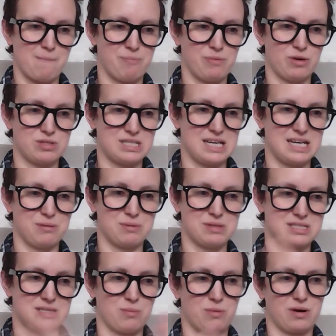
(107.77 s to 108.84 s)
you're dealing with
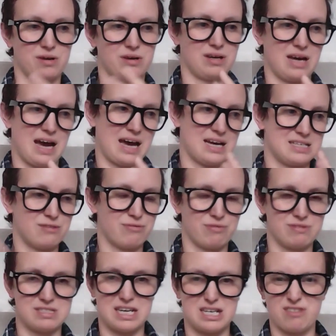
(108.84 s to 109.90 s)
someone at a
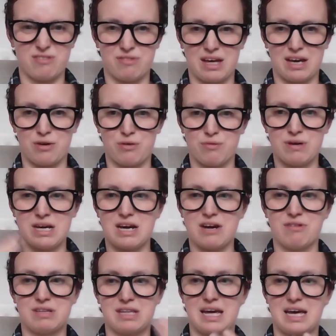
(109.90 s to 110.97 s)
different stage of their
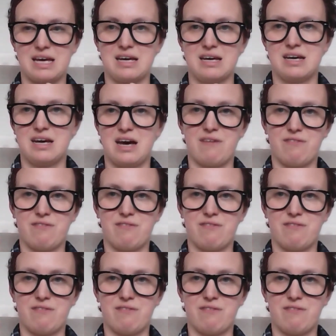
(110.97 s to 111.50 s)
career and they